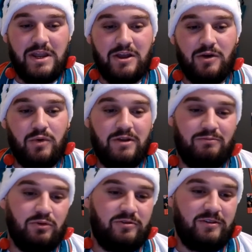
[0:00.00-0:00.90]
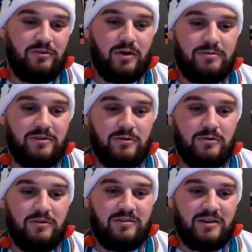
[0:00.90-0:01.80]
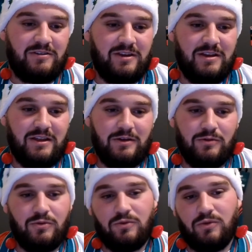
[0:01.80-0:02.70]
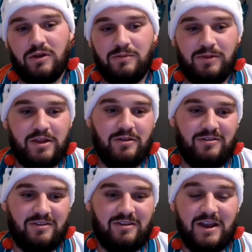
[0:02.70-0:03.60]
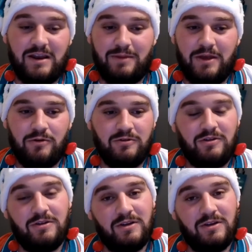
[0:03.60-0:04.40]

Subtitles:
here would have boosted you up to the 6th seed. And you play the Cincinnati Bengals.